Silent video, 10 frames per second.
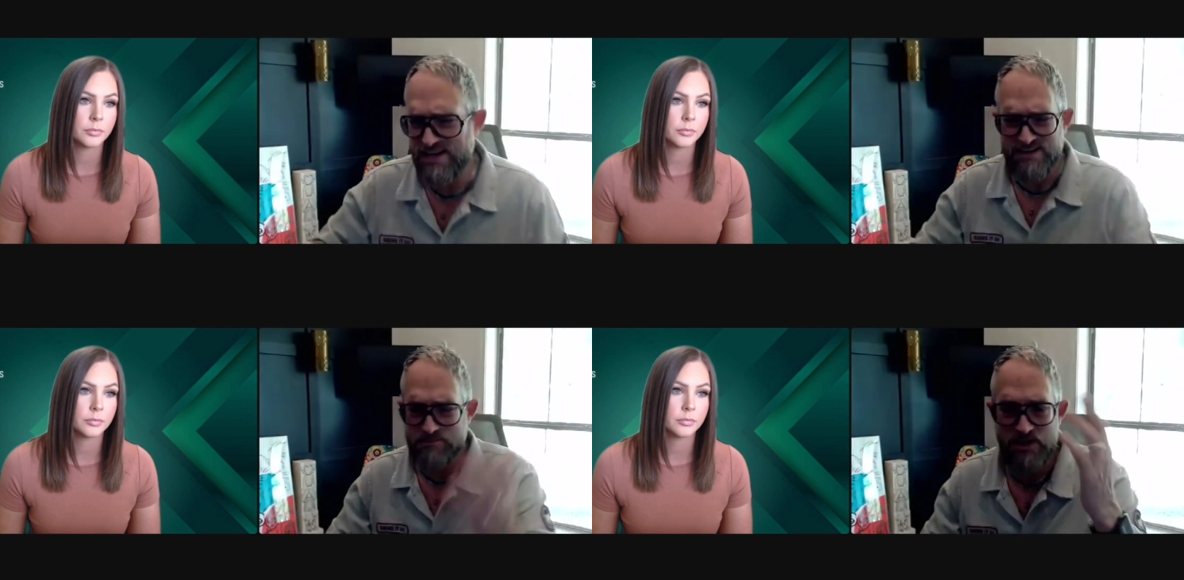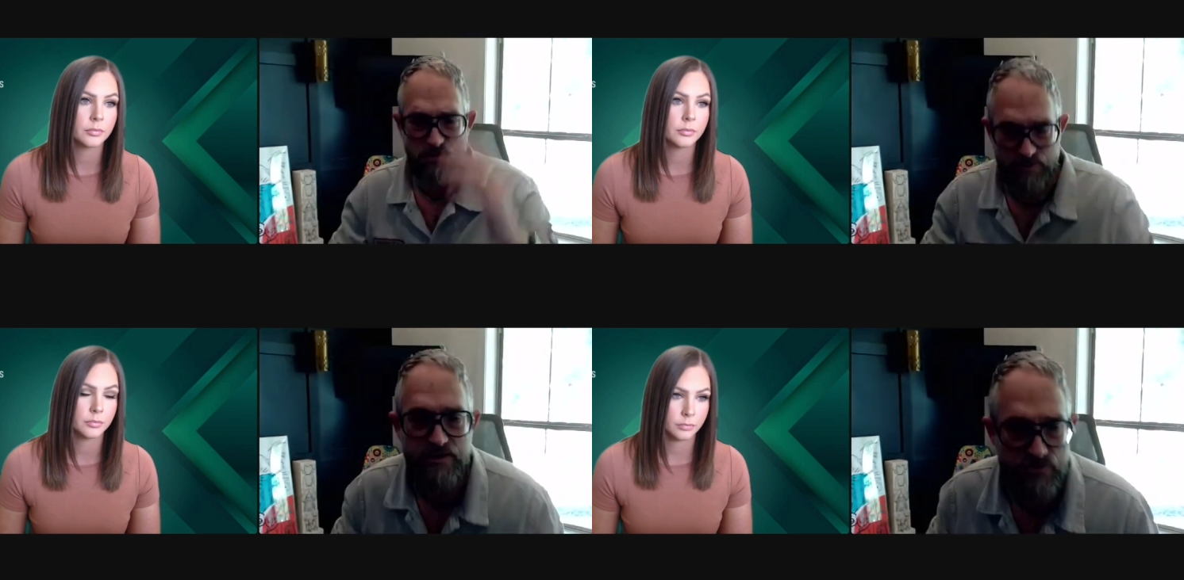Speaker 1: not looking at a
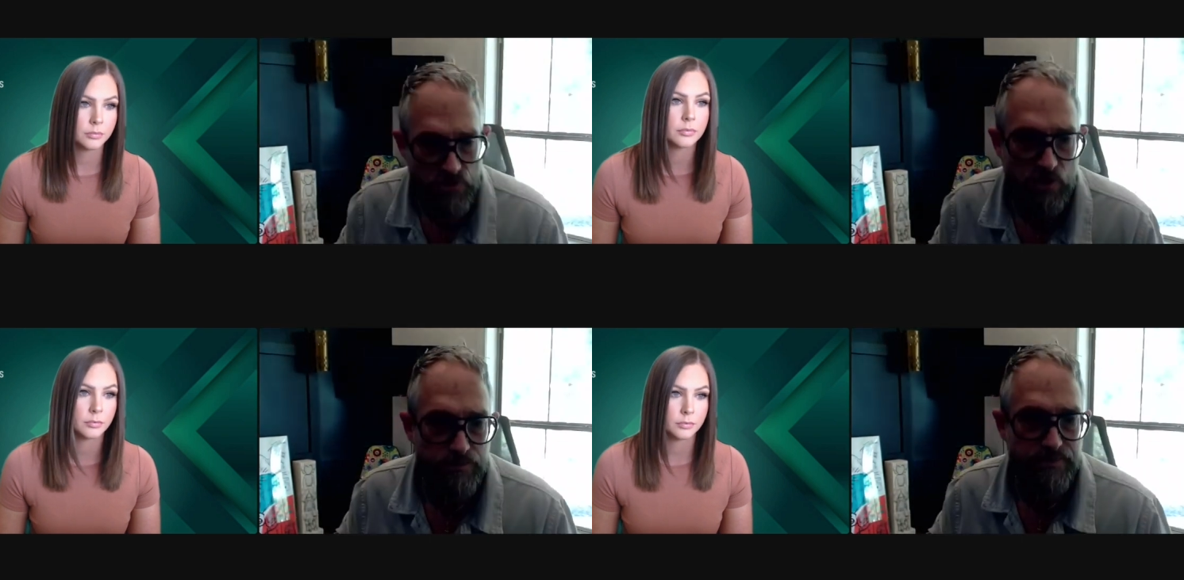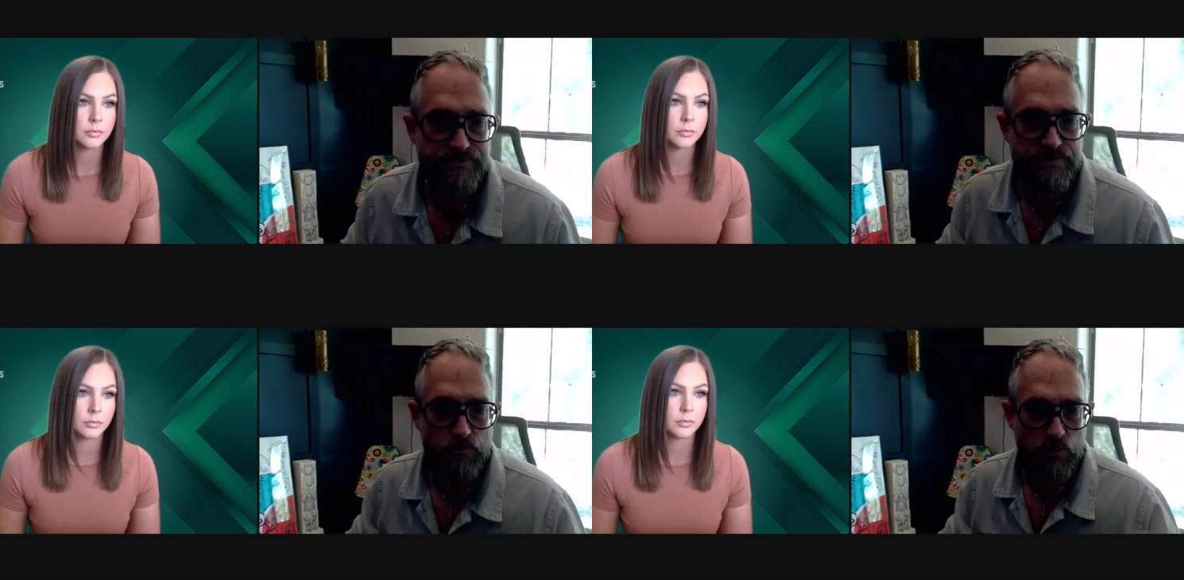chart,
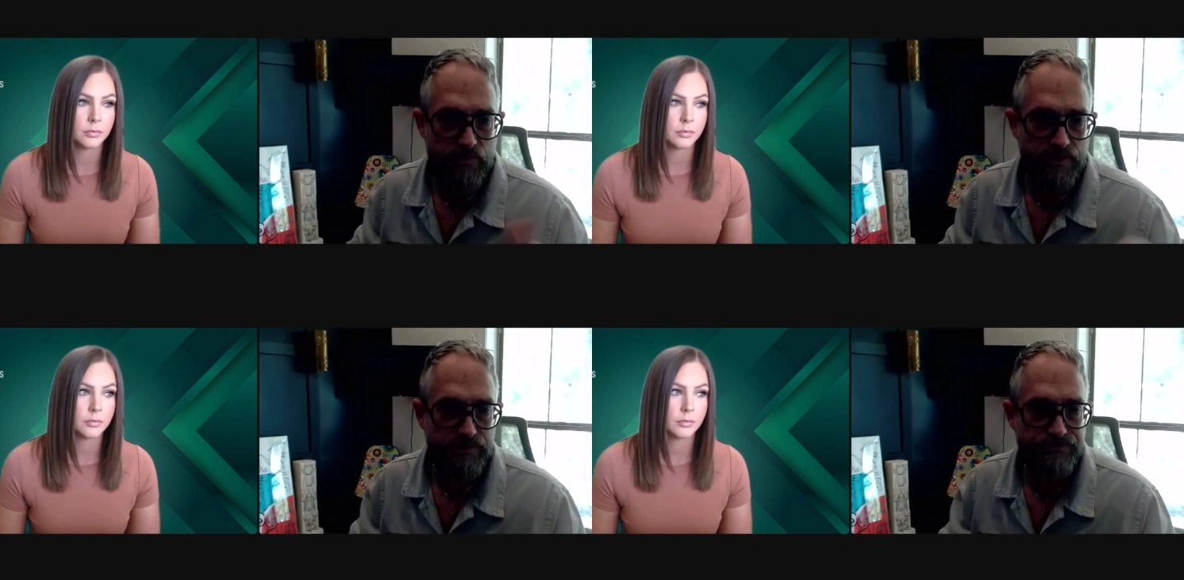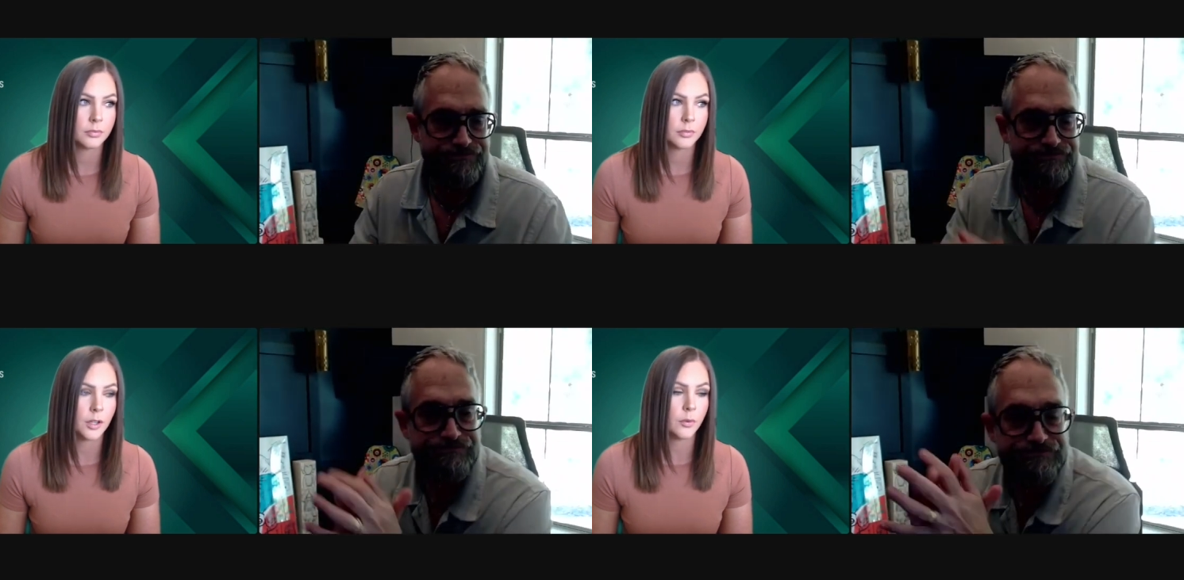somewhere around.
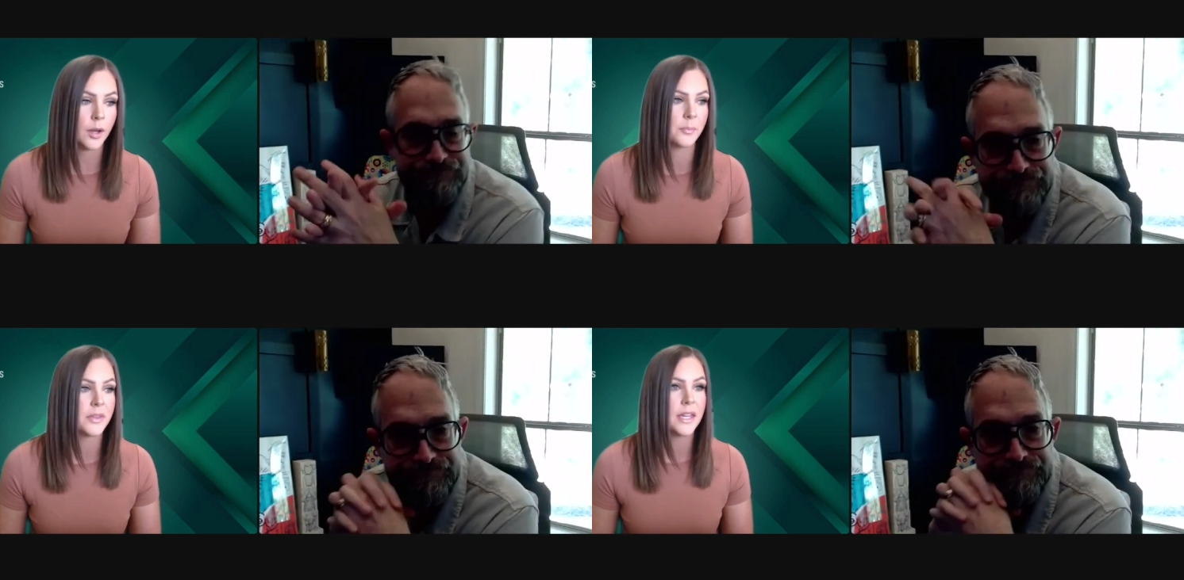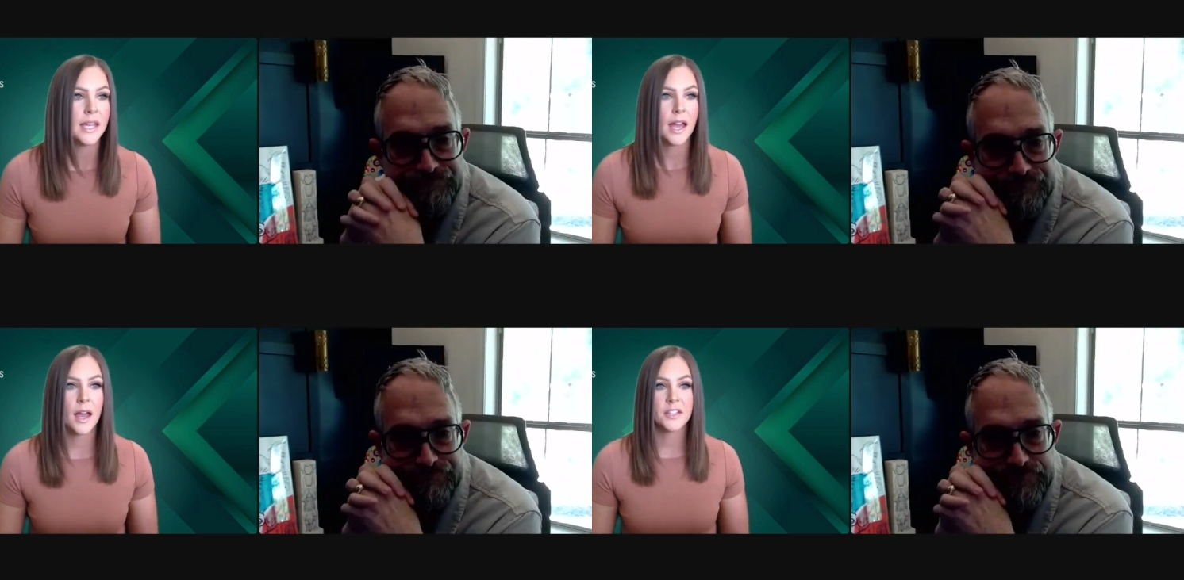
Speaker 2: Okay.
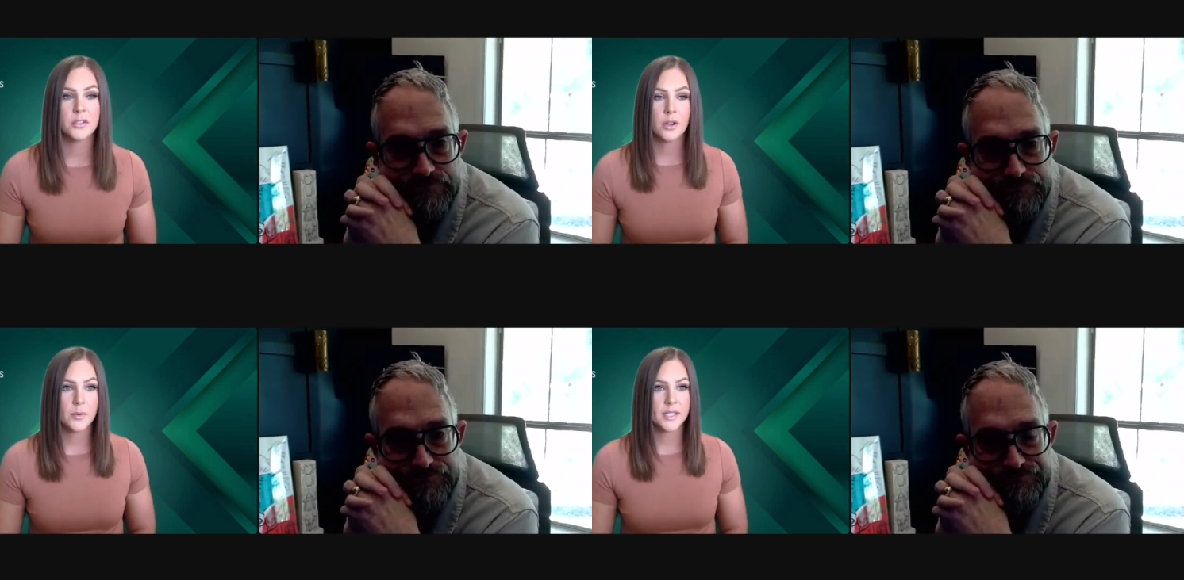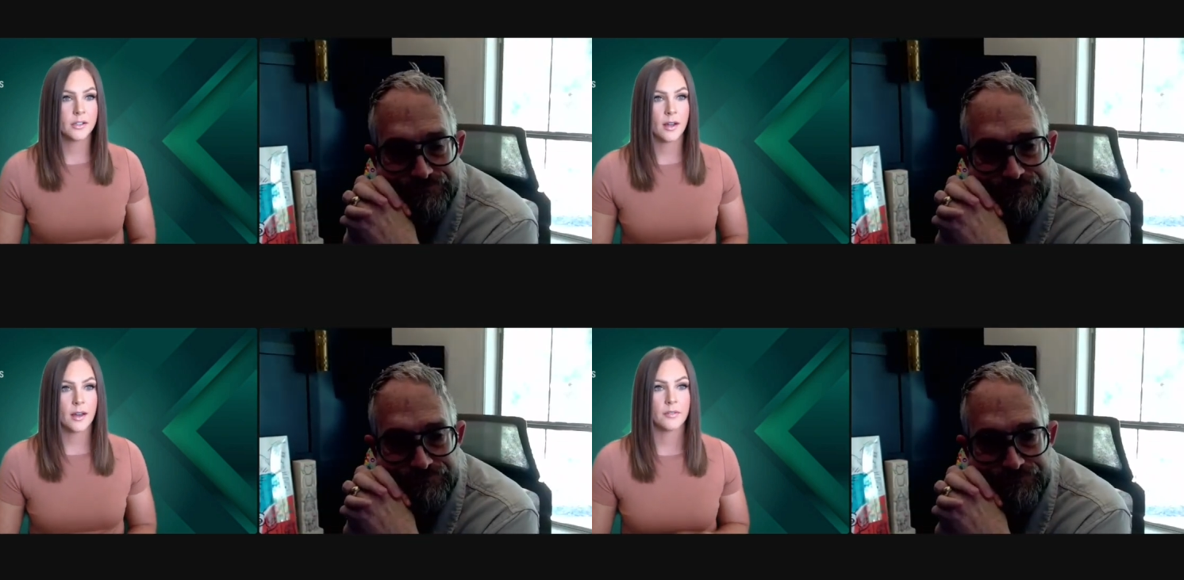Uh, I do know we
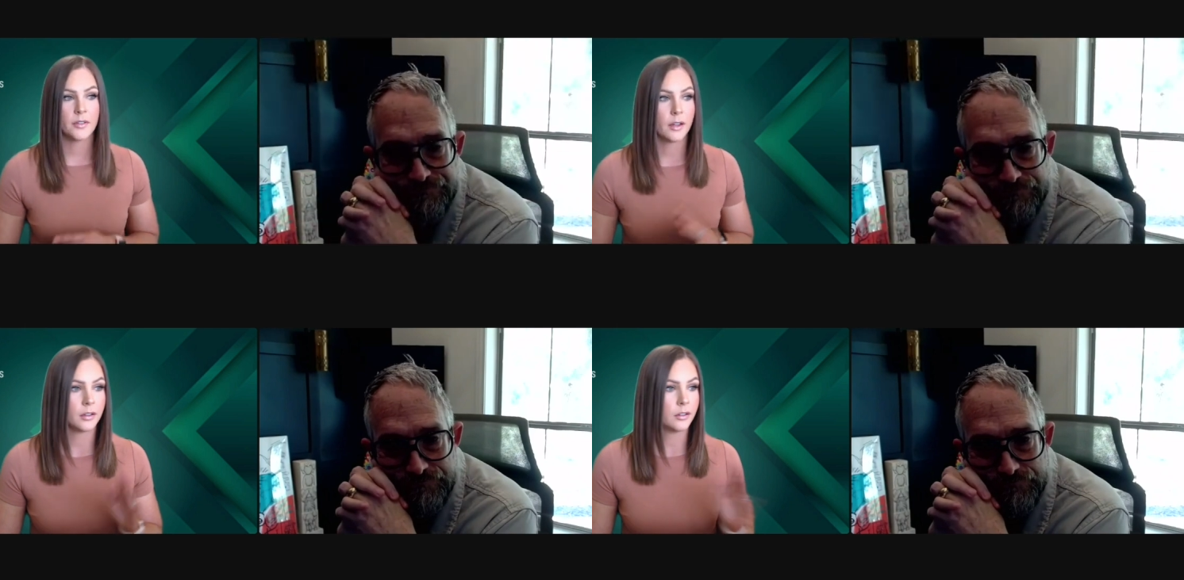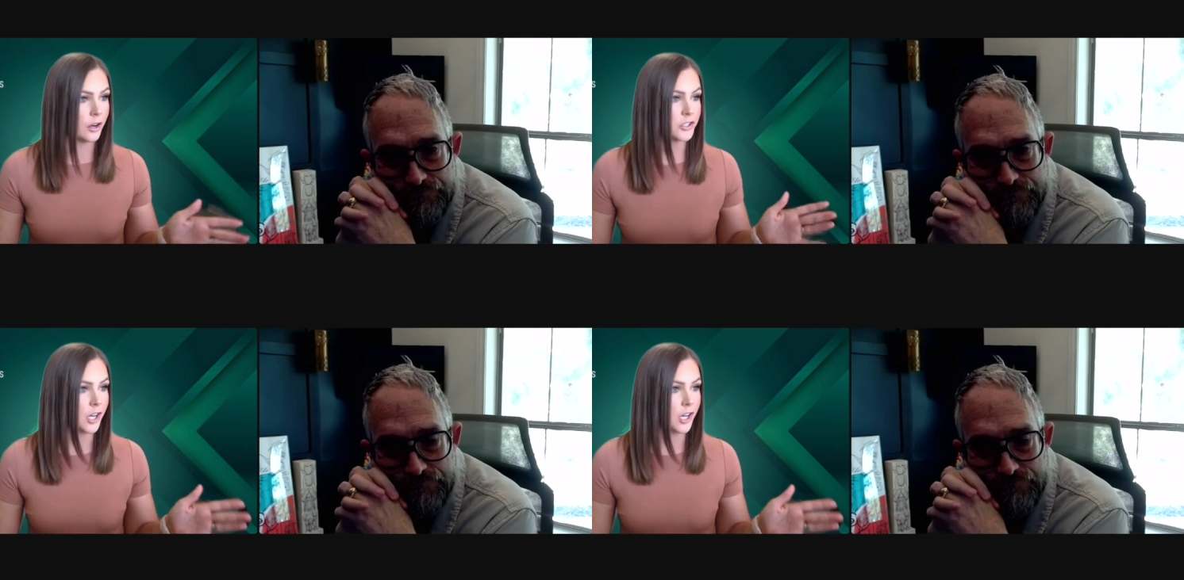still have a large